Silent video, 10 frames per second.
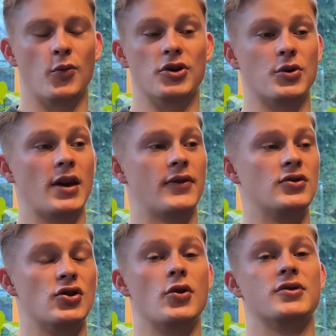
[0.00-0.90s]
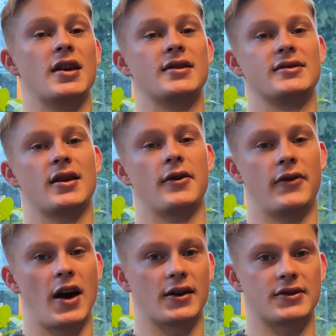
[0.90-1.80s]
Would you even notice
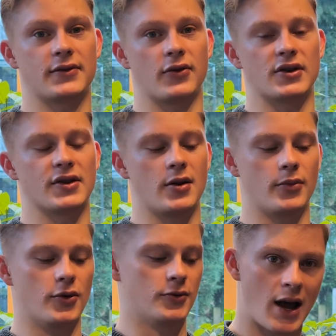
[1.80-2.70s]
effects, for example?